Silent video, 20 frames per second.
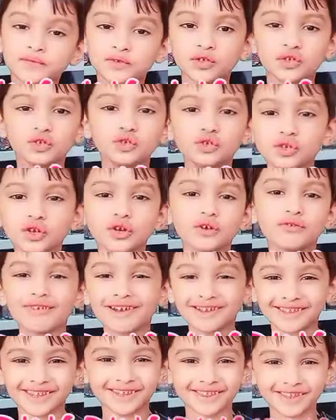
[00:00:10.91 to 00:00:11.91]
Do you know
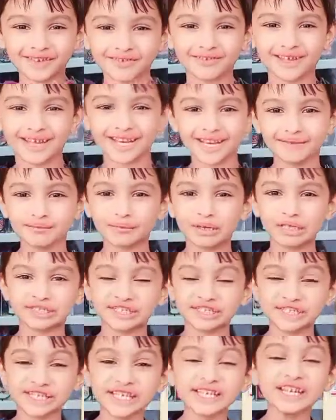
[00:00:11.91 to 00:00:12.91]
what is a vending
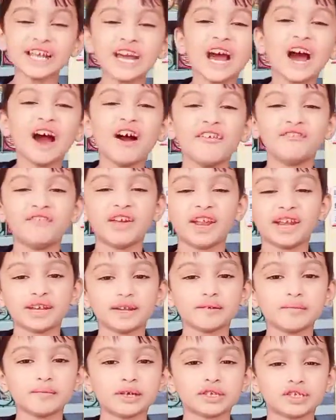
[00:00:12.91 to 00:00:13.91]
machine? A
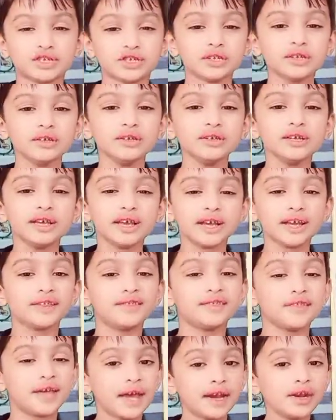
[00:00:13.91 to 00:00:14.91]
vending machine
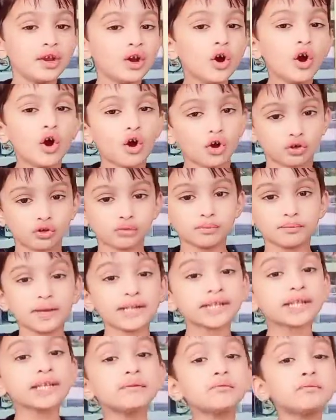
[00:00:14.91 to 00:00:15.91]
is an
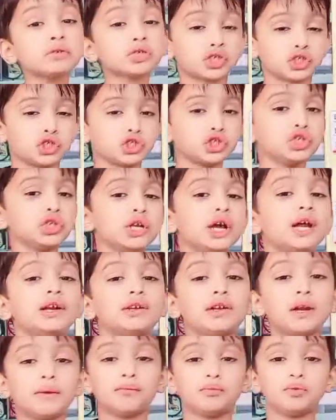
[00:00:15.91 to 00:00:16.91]
automatic machine
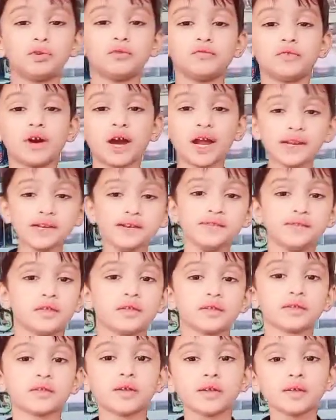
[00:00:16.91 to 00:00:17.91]
that provides
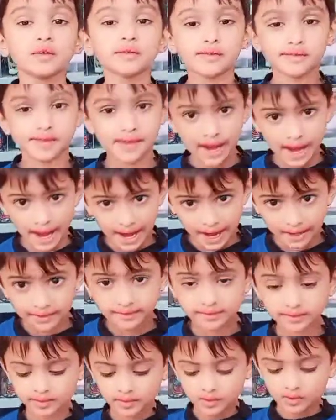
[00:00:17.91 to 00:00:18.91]
us
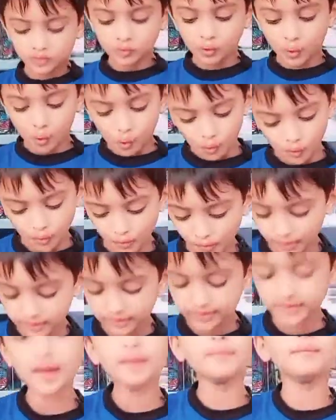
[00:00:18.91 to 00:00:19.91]
snacks, cold
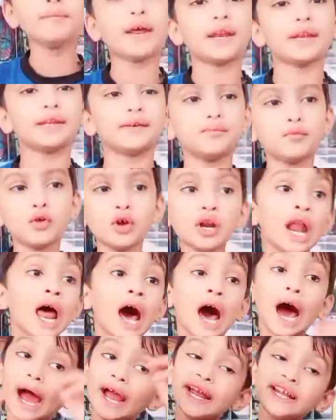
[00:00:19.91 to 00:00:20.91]
drinks and many more
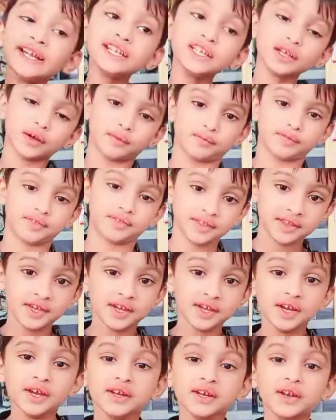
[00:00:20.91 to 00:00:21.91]
items.
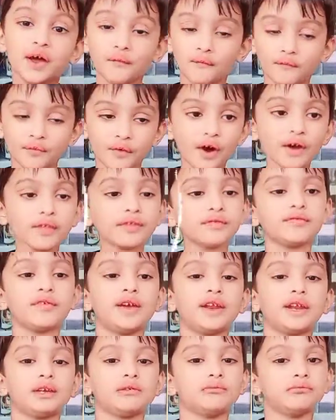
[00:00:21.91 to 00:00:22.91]
The first
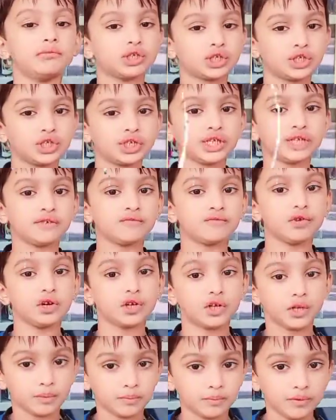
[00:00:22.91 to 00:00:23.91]
vending machine was
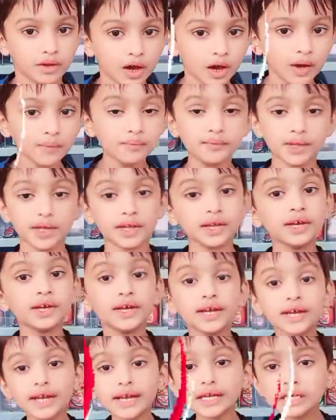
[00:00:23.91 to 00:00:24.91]
developed in
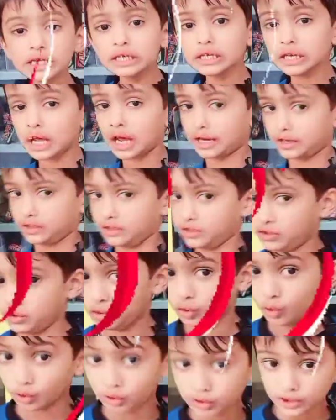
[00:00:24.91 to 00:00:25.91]
England.
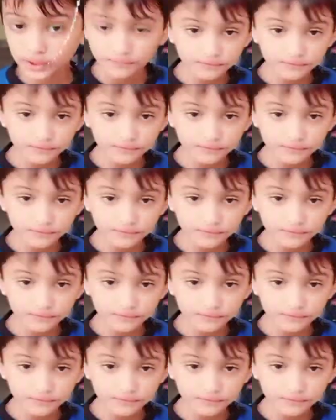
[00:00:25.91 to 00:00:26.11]
Okay,